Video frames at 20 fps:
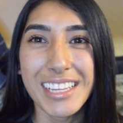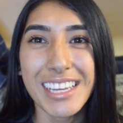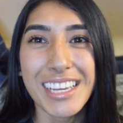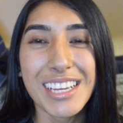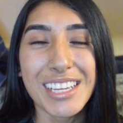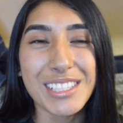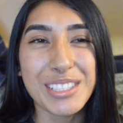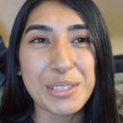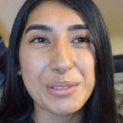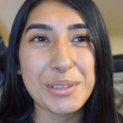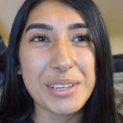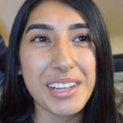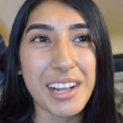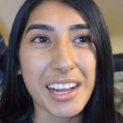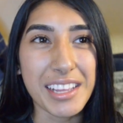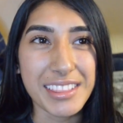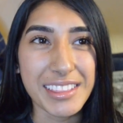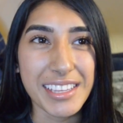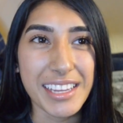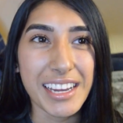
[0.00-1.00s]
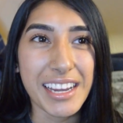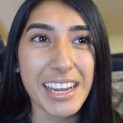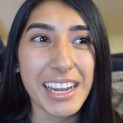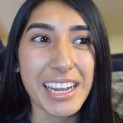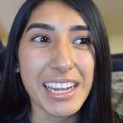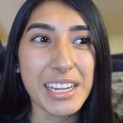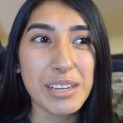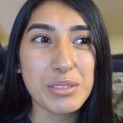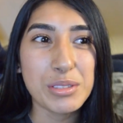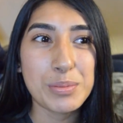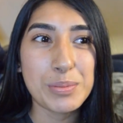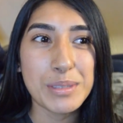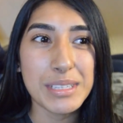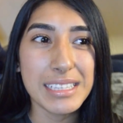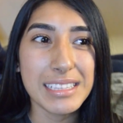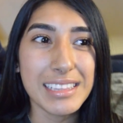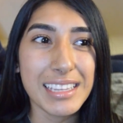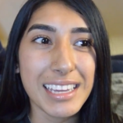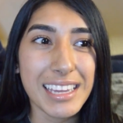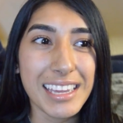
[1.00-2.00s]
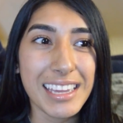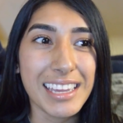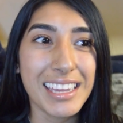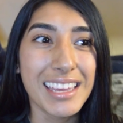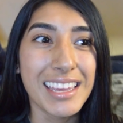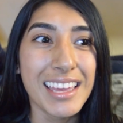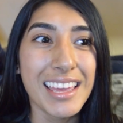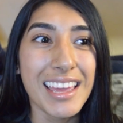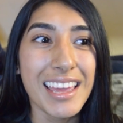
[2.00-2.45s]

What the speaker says: So we got there and it was pretty lit,